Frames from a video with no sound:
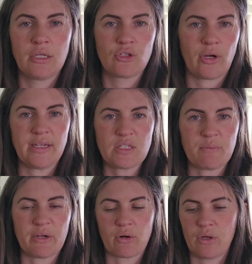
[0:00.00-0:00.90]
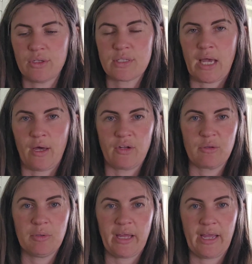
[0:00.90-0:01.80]
trace minerals out of
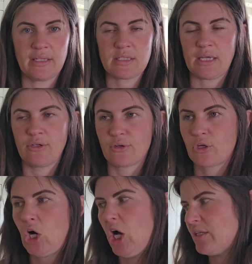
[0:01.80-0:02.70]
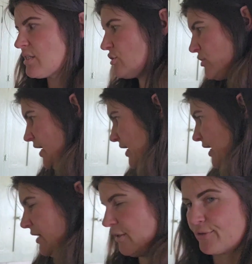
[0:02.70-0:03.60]
the plants, and you're concentrating
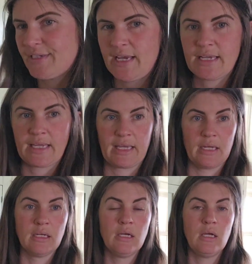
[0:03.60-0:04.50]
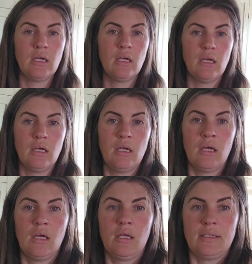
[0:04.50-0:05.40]
it and you're taking it
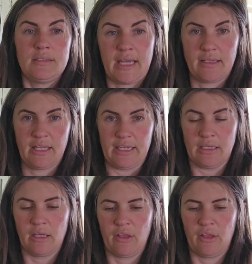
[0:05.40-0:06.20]
daily.